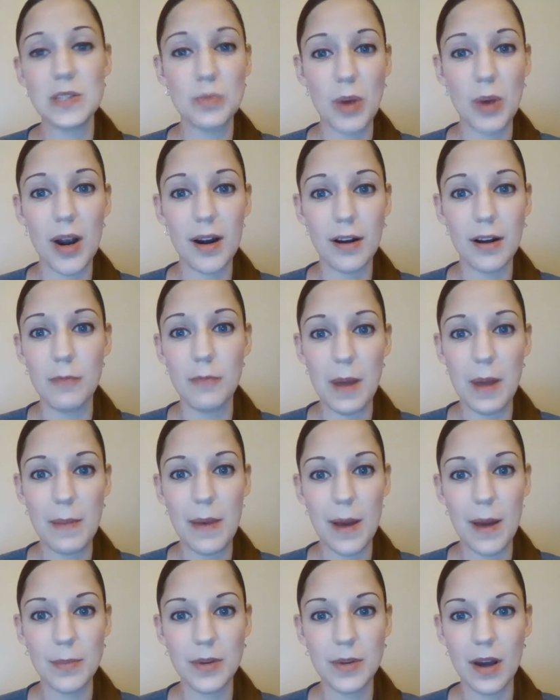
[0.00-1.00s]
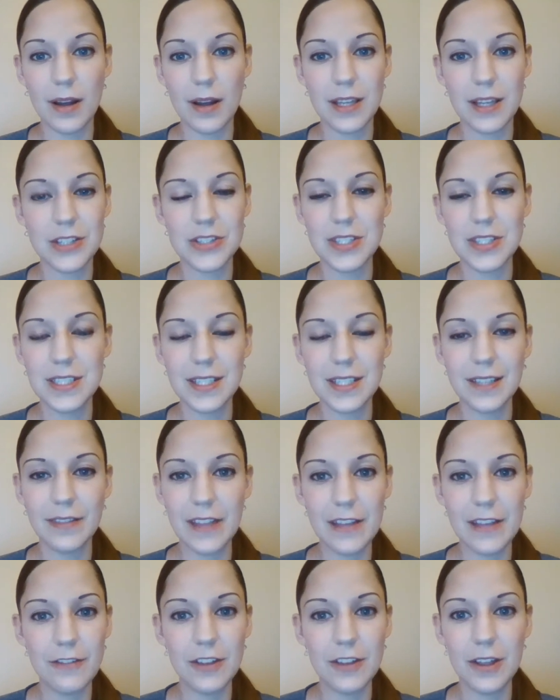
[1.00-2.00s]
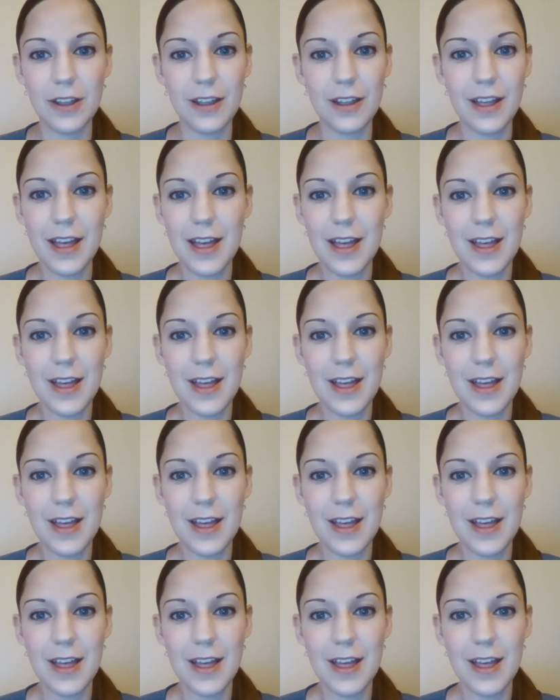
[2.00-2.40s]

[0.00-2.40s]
part of my pep talk, is just to leave you